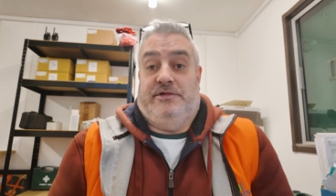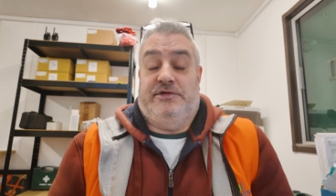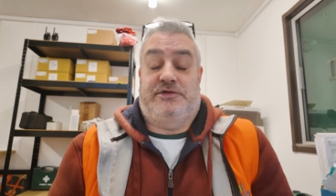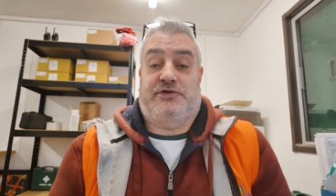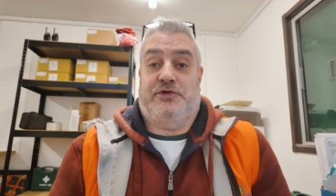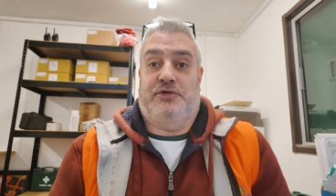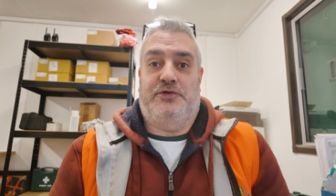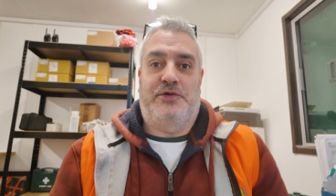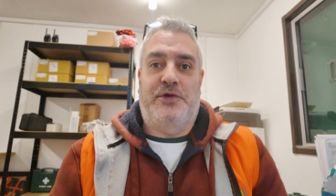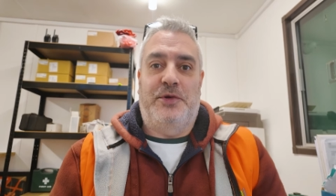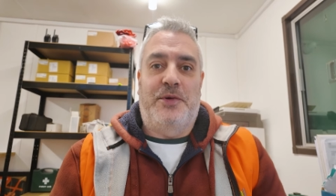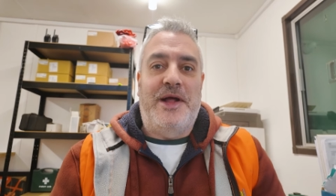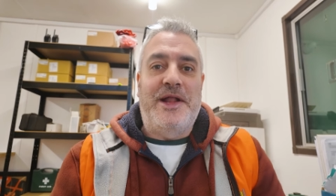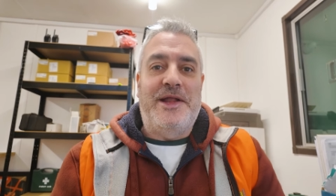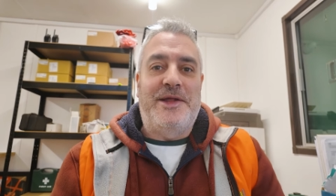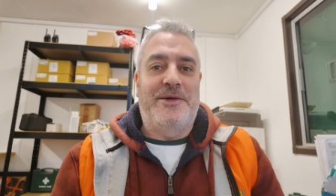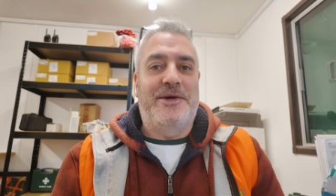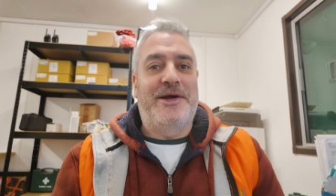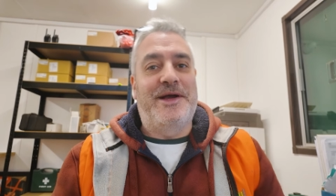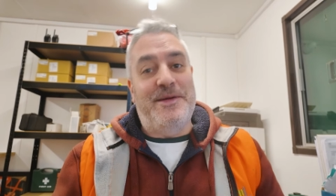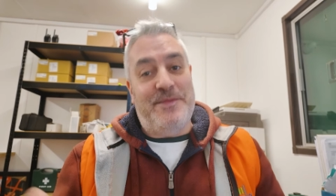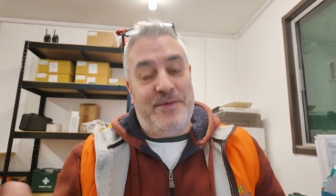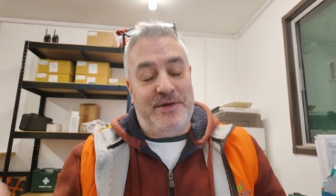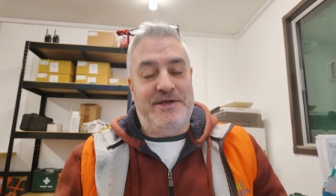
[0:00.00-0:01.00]
they should do
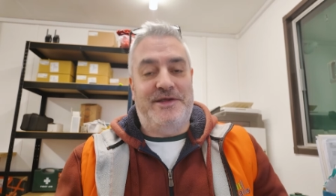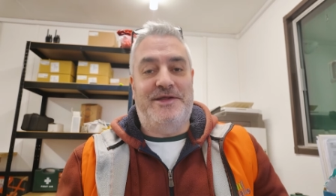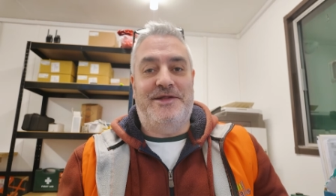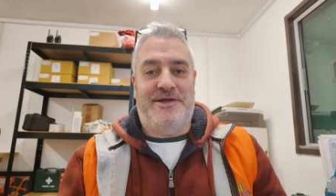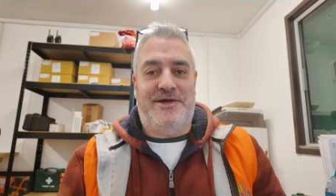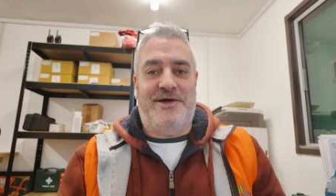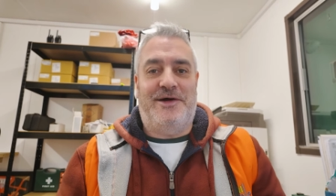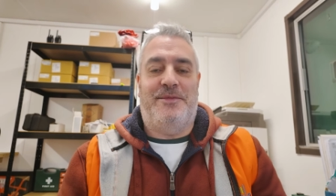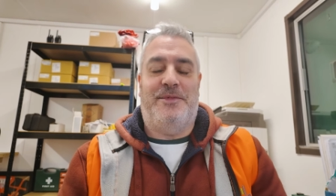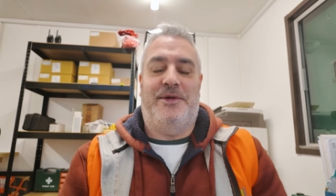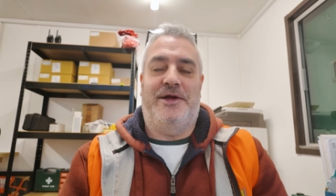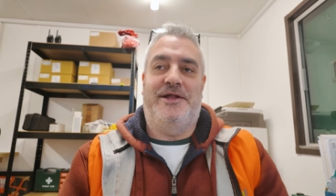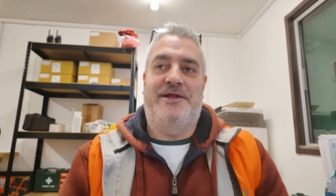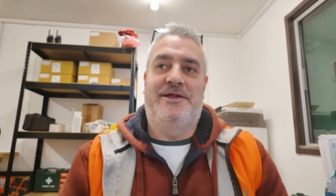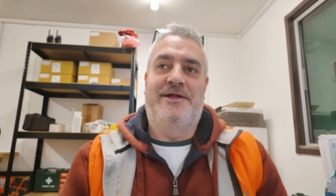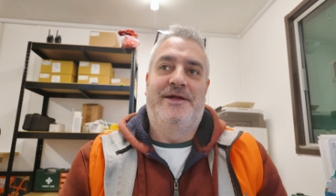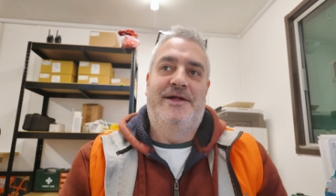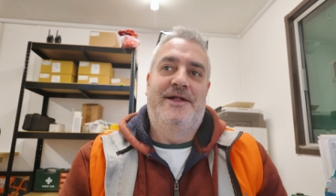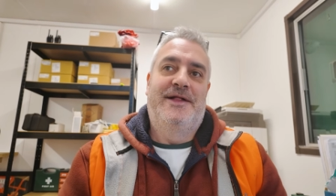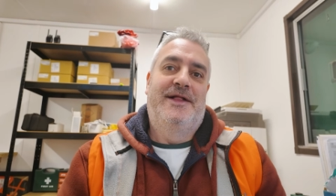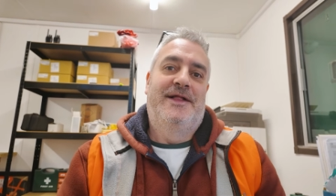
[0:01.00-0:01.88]
anyway, but you know what I mean.